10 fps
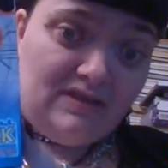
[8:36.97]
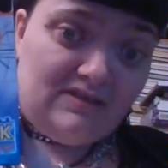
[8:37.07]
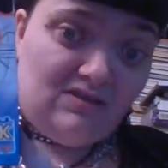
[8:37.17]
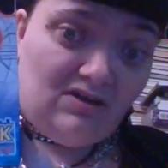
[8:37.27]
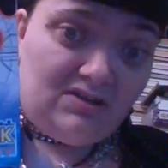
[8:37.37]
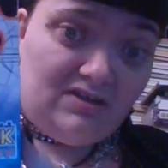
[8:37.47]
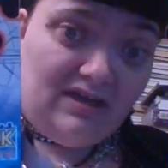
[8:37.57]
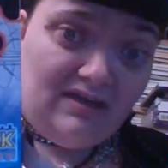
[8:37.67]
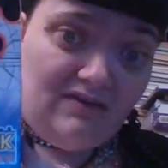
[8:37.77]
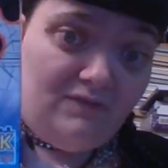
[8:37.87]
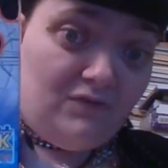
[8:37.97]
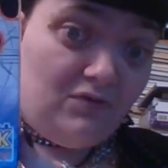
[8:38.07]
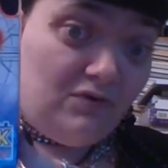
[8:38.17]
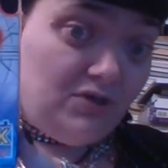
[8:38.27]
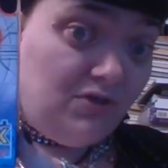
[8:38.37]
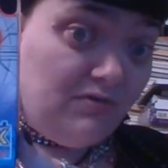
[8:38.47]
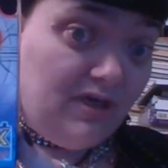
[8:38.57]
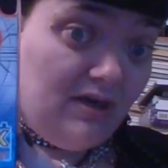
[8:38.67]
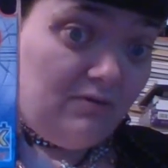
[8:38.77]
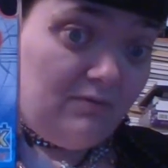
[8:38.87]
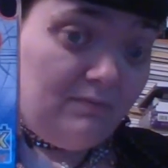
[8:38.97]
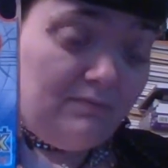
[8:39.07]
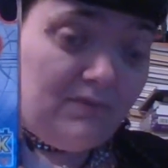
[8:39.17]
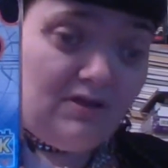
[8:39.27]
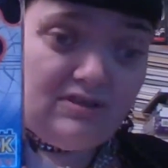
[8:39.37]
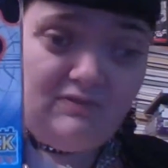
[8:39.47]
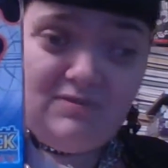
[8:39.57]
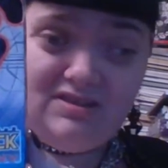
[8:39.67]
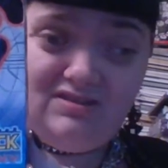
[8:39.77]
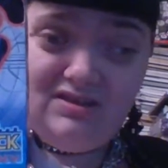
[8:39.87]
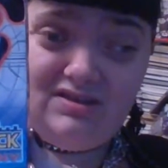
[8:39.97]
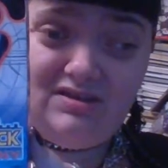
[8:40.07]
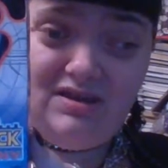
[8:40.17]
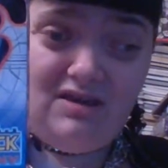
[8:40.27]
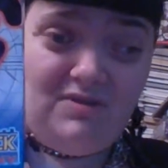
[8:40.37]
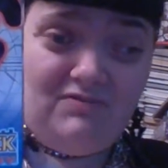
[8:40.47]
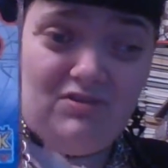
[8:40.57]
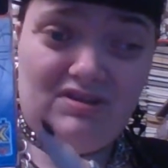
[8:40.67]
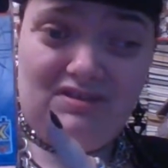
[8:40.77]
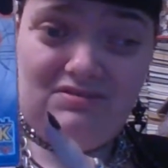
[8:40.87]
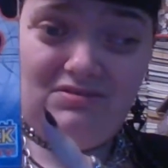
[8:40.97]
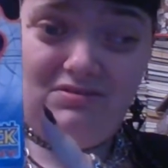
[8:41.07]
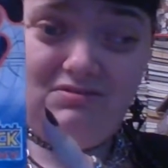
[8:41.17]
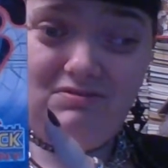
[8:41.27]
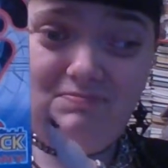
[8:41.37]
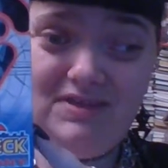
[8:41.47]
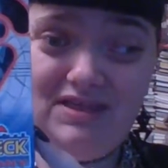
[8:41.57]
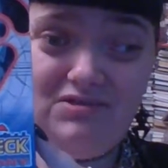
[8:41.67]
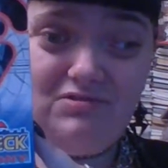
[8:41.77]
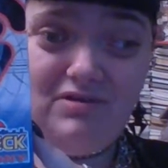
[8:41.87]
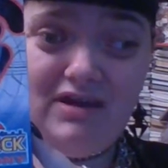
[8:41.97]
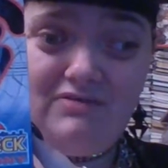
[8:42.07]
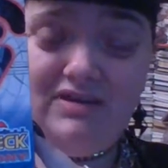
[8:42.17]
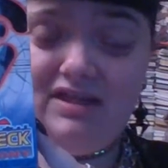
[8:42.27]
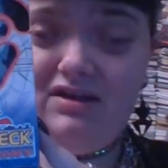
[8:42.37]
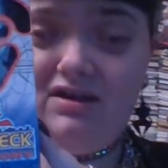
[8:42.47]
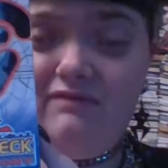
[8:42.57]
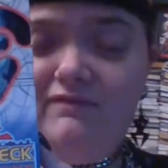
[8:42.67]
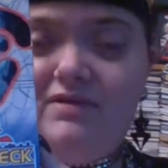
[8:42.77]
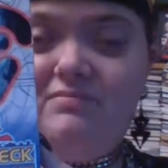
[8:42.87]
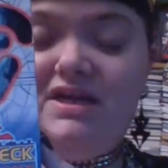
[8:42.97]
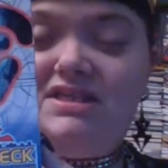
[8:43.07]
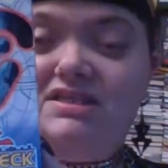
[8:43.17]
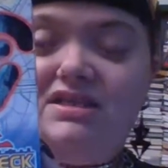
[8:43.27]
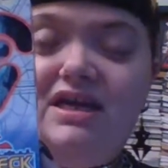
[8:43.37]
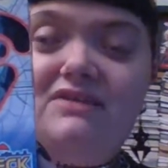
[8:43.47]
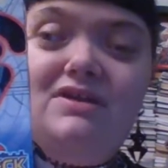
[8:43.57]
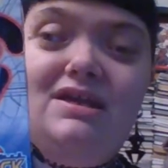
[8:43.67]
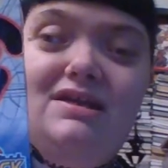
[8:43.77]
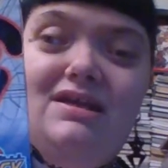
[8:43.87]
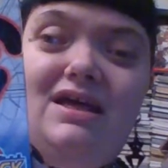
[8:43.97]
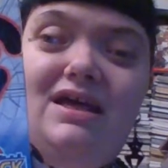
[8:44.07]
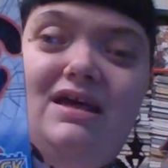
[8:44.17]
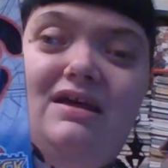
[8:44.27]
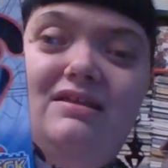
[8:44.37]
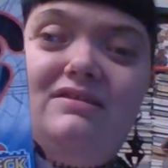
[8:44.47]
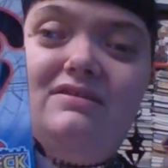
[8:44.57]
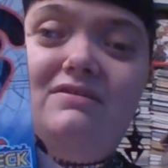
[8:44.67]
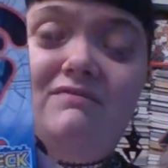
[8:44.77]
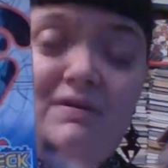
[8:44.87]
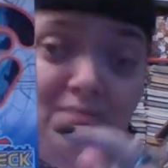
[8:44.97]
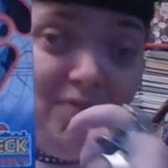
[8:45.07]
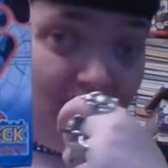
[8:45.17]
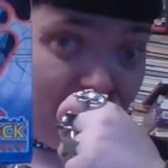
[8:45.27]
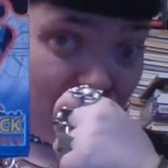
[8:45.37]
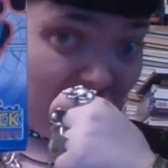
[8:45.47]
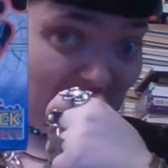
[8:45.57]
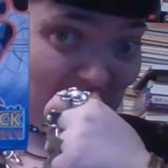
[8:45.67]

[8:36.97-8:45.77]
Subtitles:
starter deck for Yu-Gi-Oh! Because I've been wanting to play Yu-Gi-Oh! I really love Magic the Gathering and Vampire the Eternal